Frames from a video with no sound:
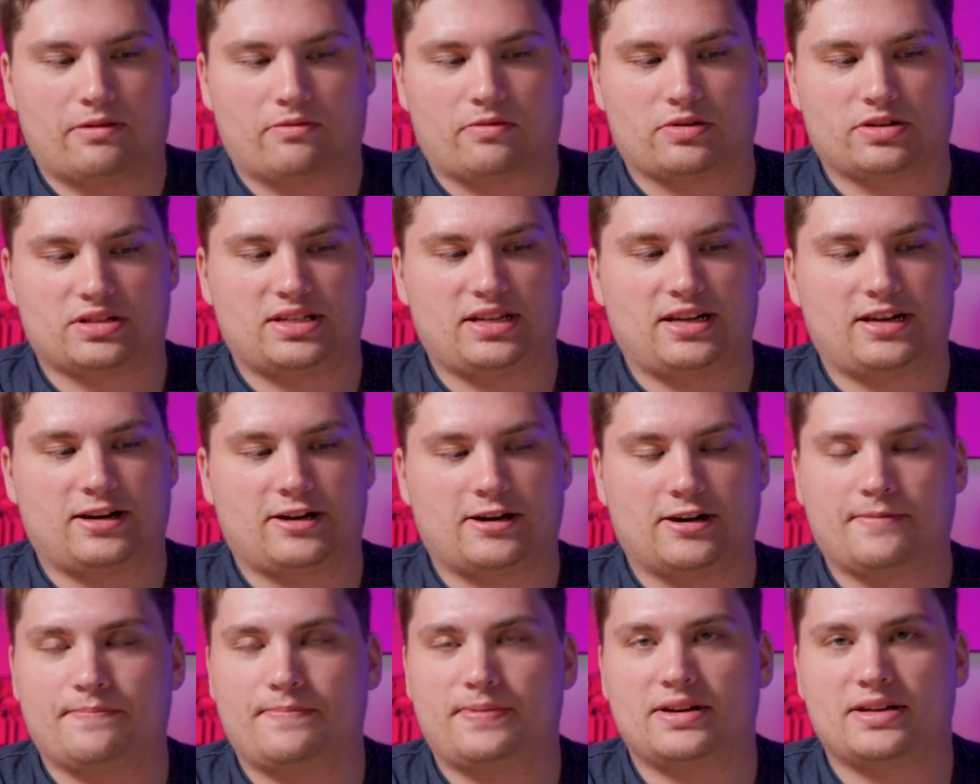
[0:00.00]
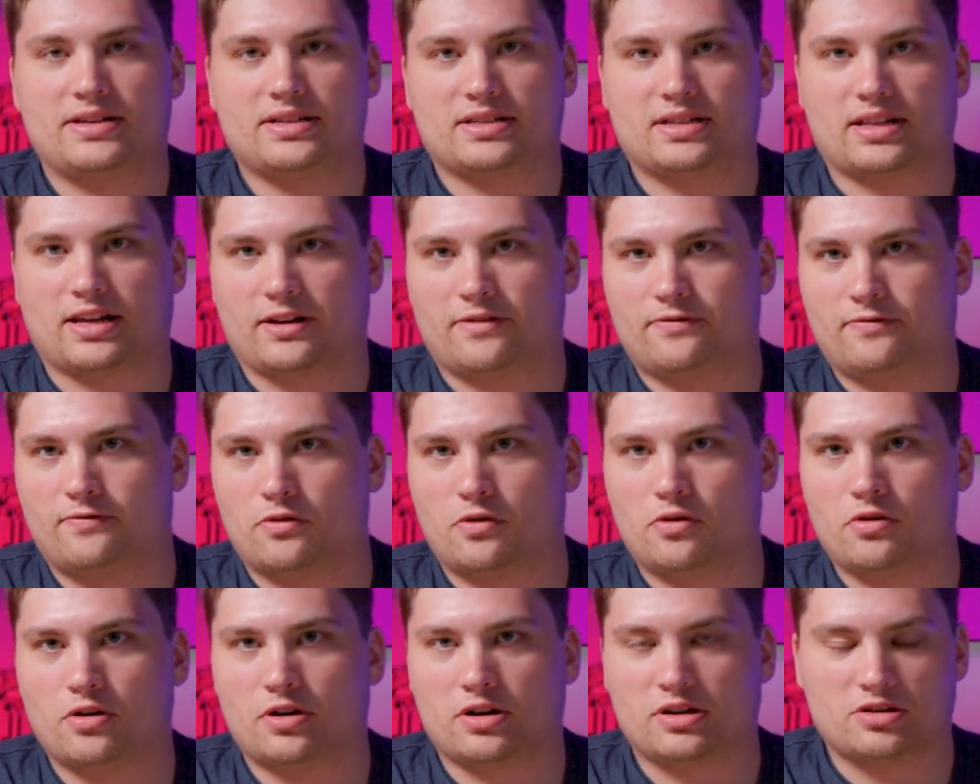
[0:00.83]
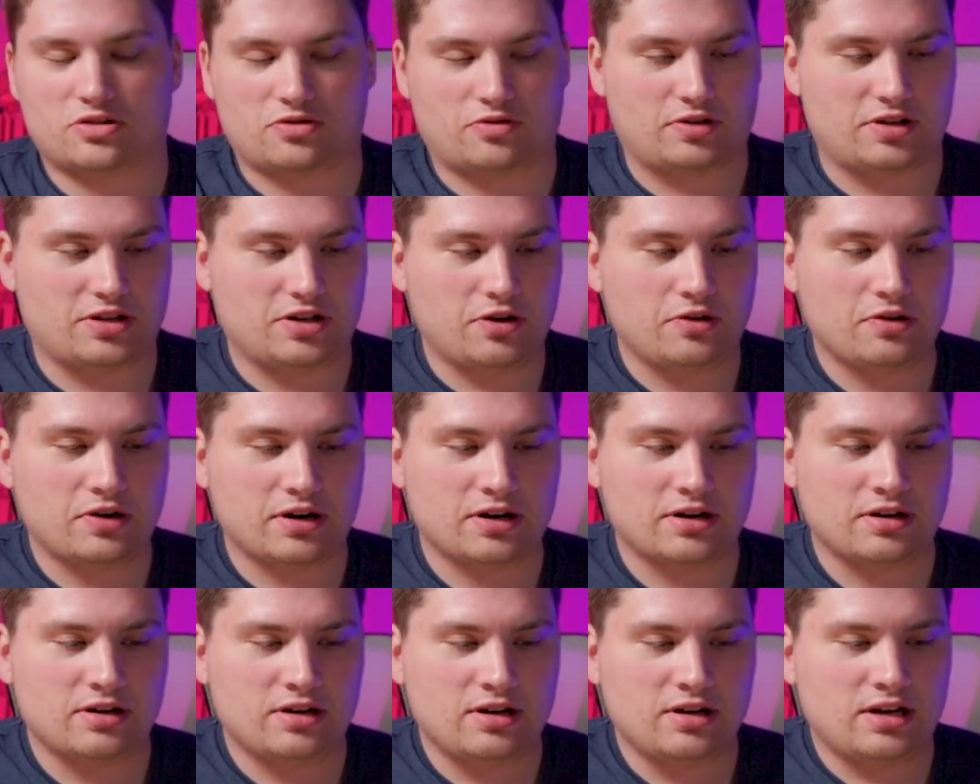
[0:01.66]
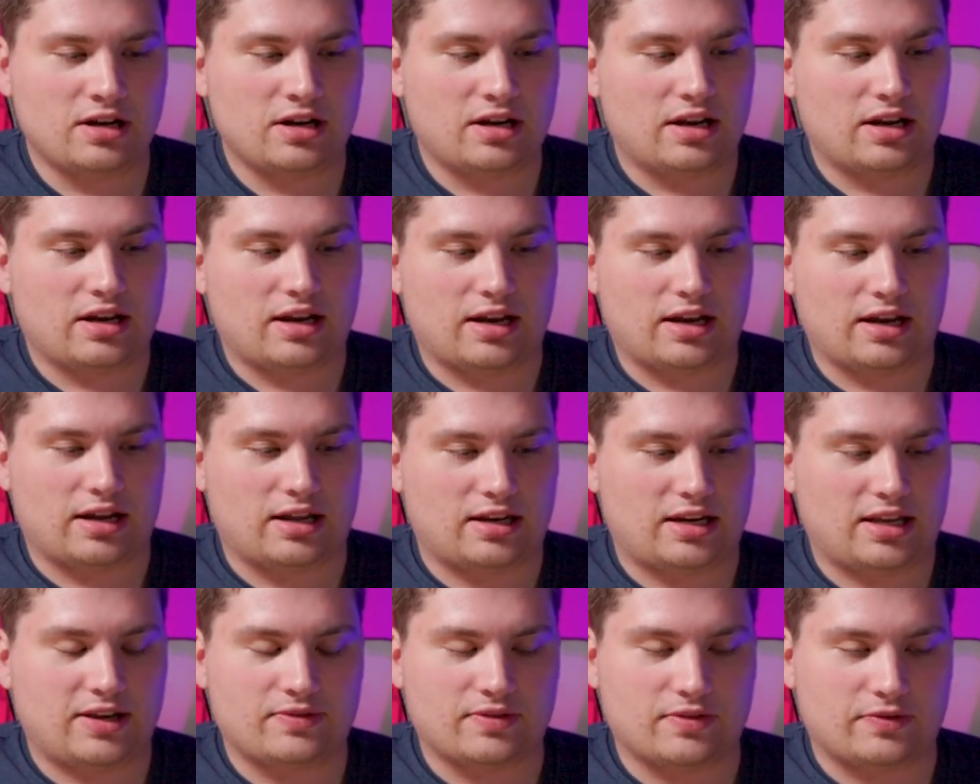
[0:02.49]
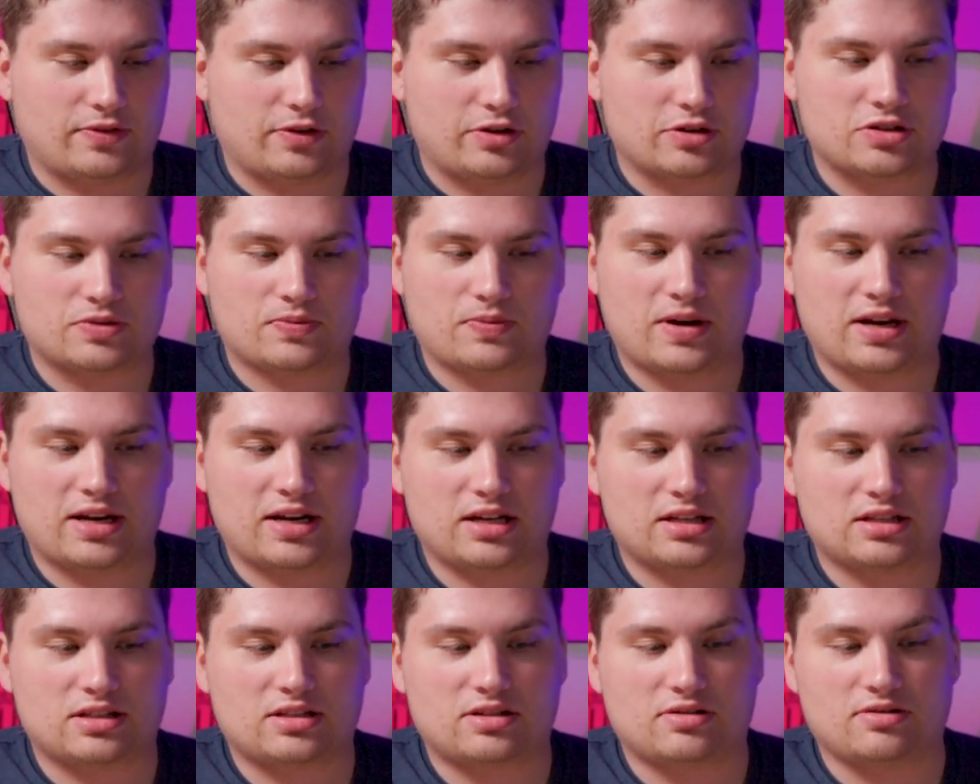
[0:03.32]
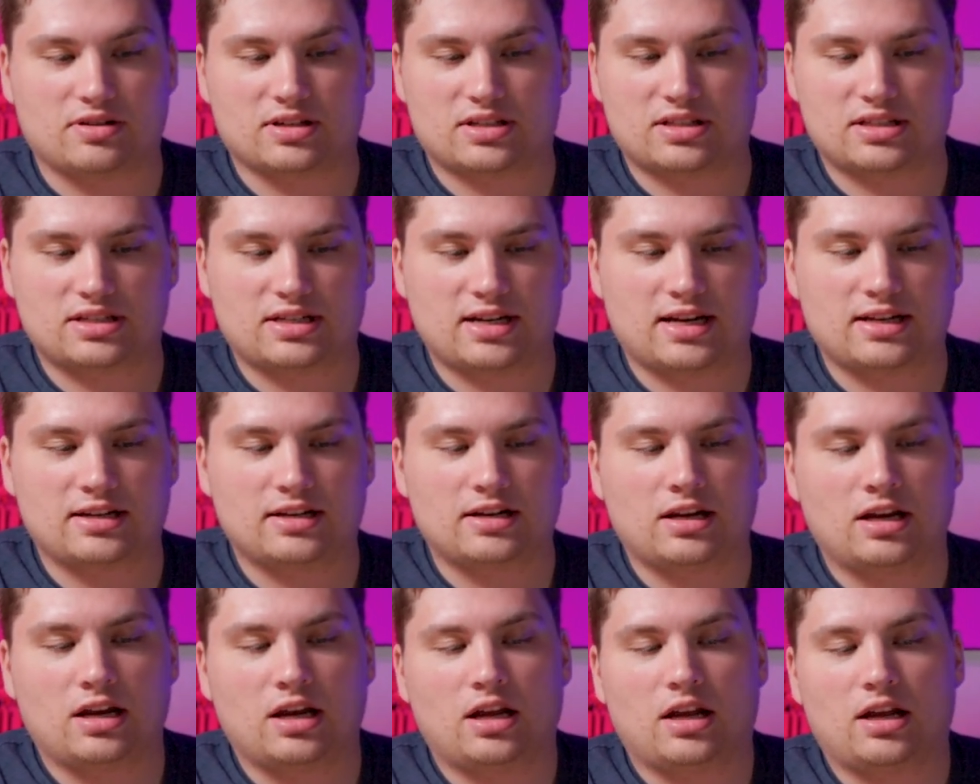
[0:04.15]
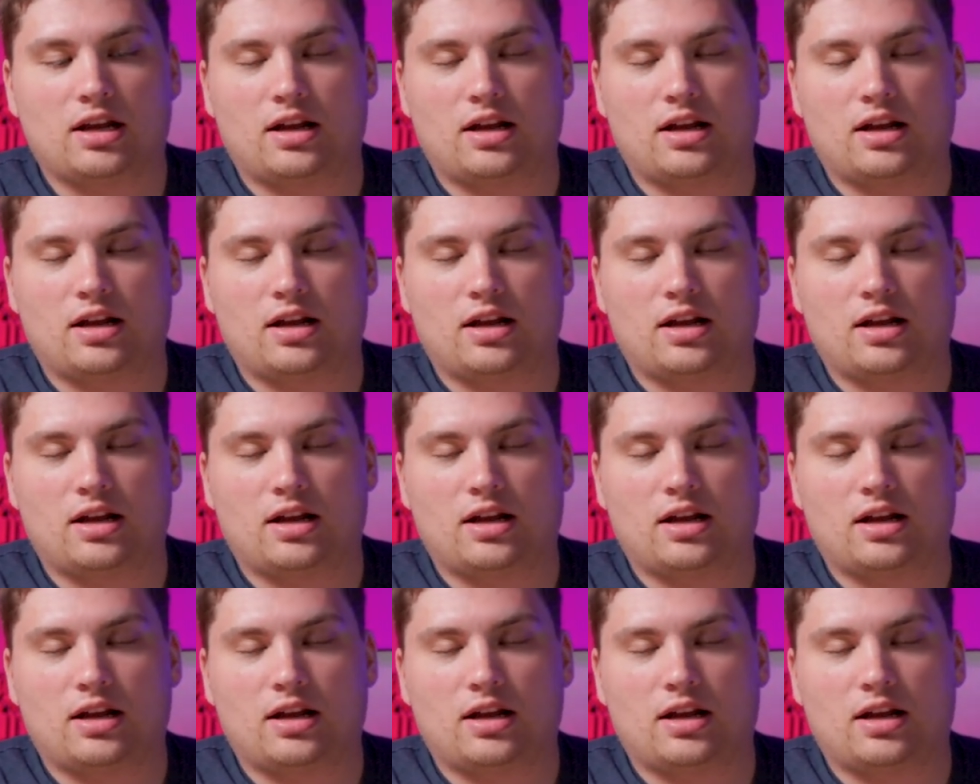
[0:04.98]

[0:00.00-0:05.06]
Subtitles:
We're seeing companies like Ford and Toyota and even Volkswagen to an extent